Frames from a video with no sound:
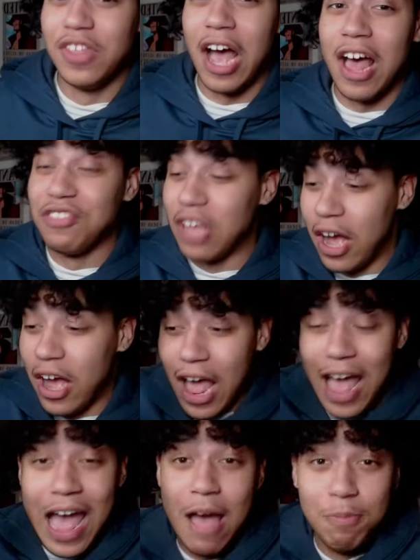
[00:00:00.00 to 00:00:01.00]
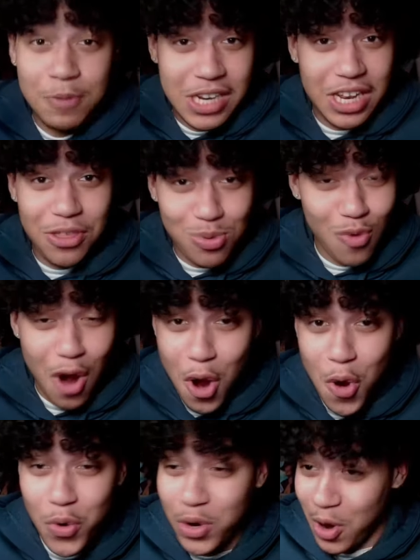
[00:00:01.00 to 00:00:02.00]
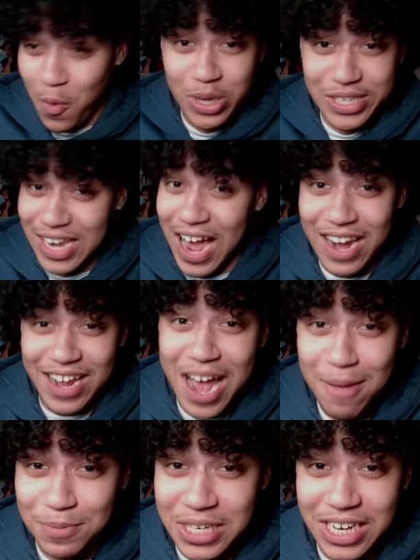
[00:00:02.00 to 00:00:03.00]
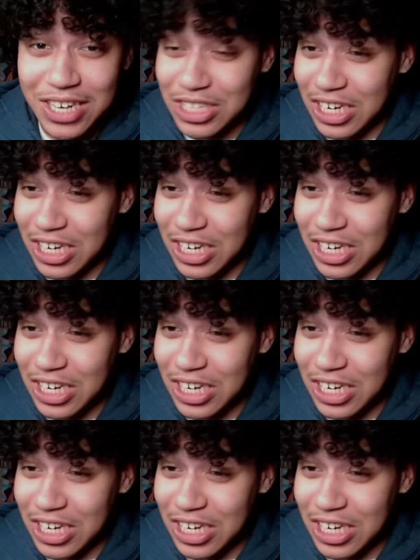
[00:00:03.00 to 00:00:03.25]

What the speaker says: The empty throne was not emptied.